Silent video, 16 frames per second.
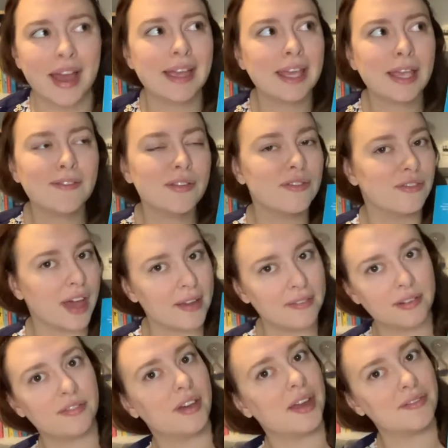I gave it 5
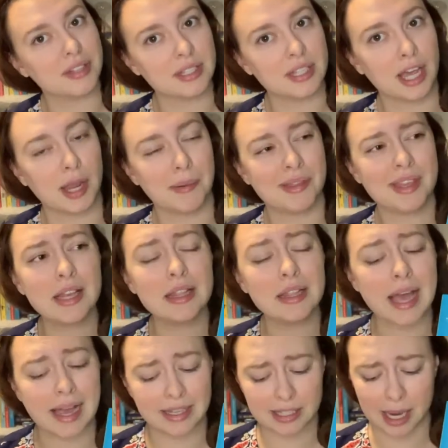out of 5 this time. I think
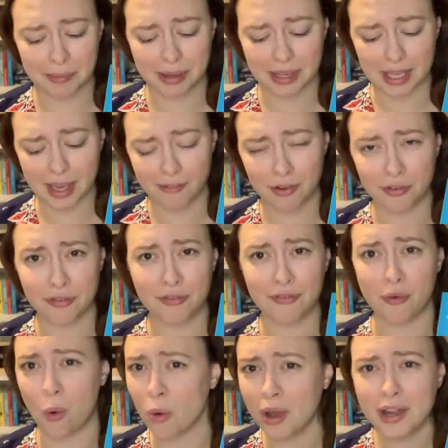last time I gave it a
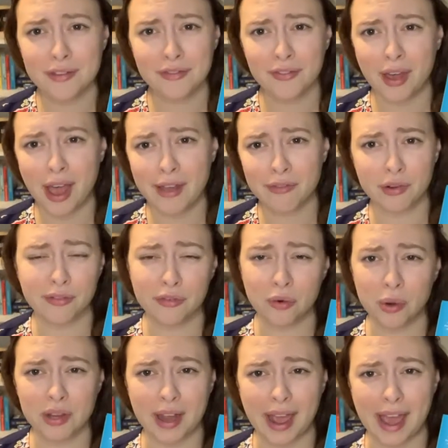4 out of 5 or
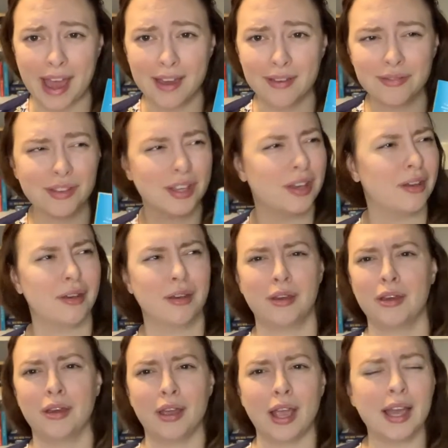4.5.
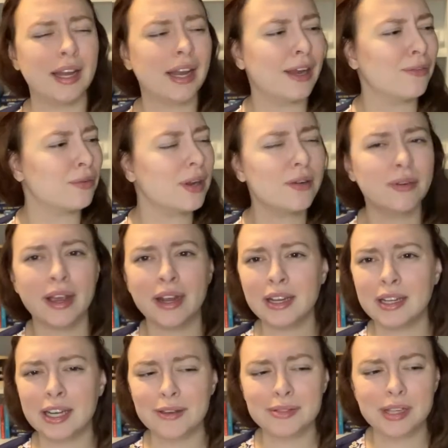And I reread
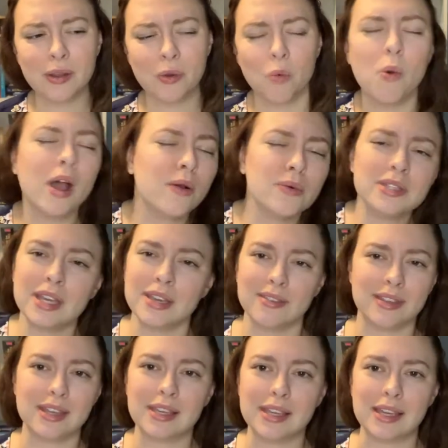it and I was like, what was I
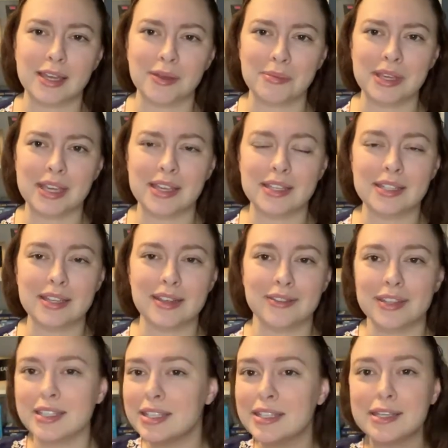thinking? Because
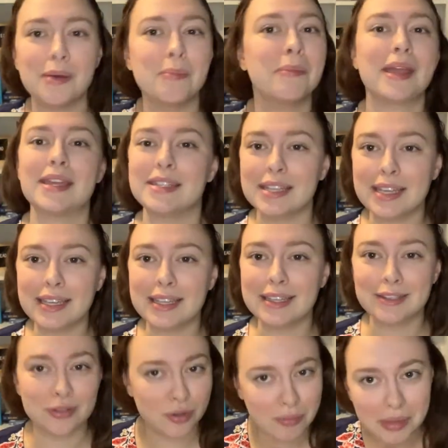this is
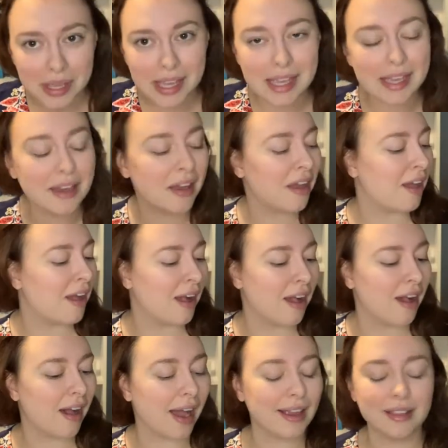amazing to me.
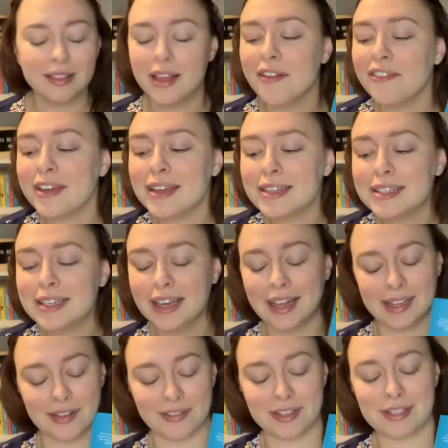I love it.
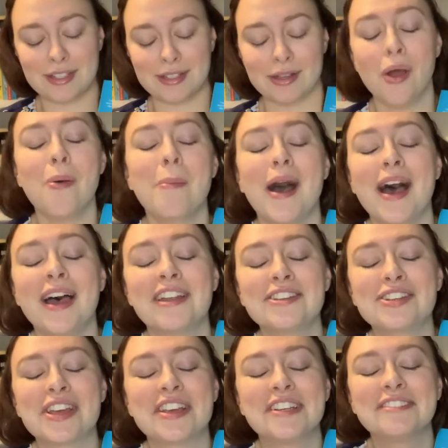I love it so
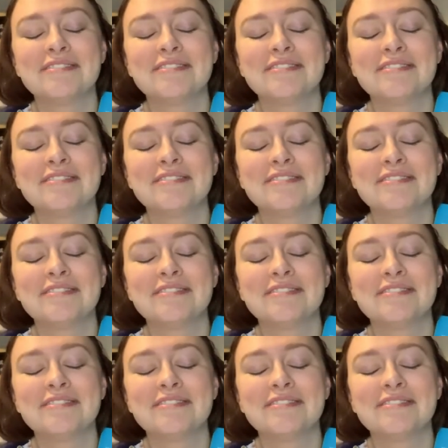much.